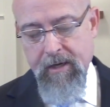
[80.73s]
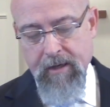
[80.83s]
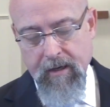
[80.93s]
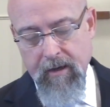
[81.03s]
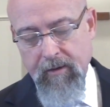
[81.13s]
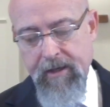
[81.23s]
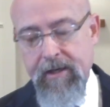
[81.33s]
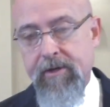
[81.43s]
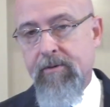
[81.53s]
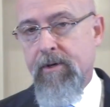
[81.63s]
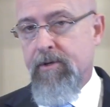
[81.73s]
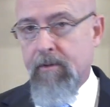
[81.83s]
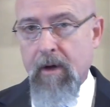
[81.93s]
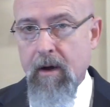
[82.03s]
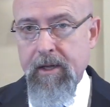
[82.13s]
not only in his
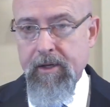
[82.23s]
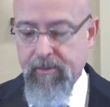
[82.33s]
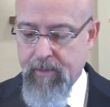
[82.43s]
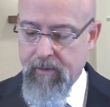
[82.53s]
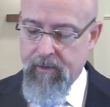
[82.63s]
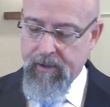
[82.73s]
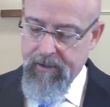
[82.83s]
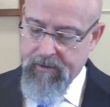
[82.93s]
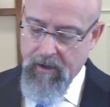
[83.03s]
original audience, but really to